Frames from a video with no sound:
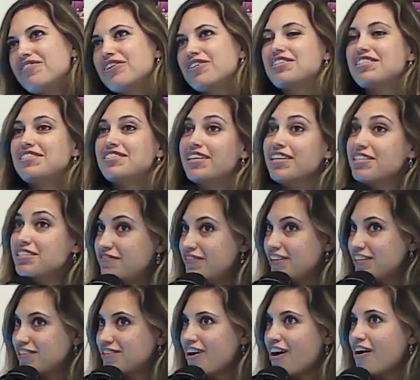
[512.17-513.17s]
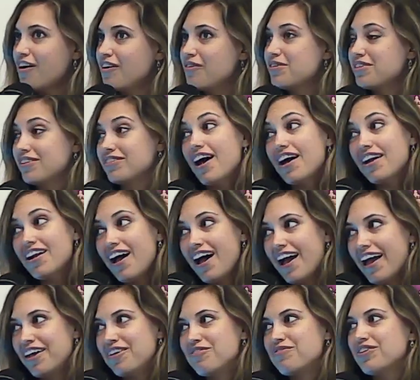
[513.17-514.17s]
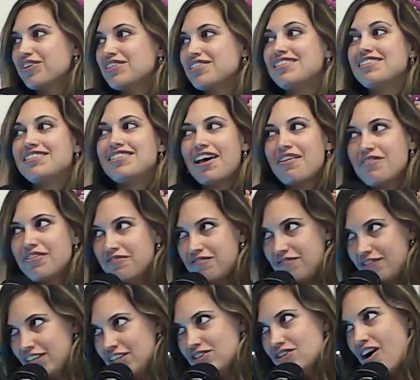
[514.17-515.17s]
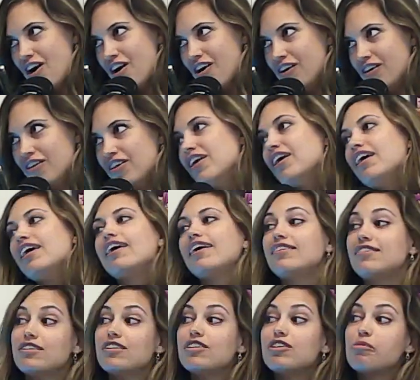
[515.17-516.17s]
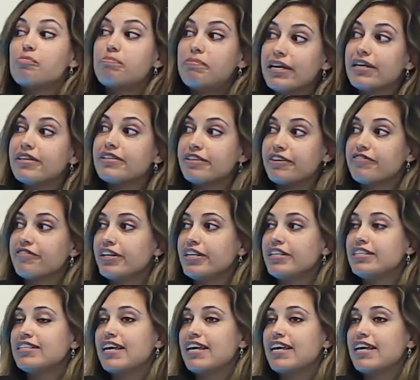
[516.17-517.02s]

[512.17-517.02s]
you're six feet tall with a lot of height versus seven feet tall, it's still a big difference.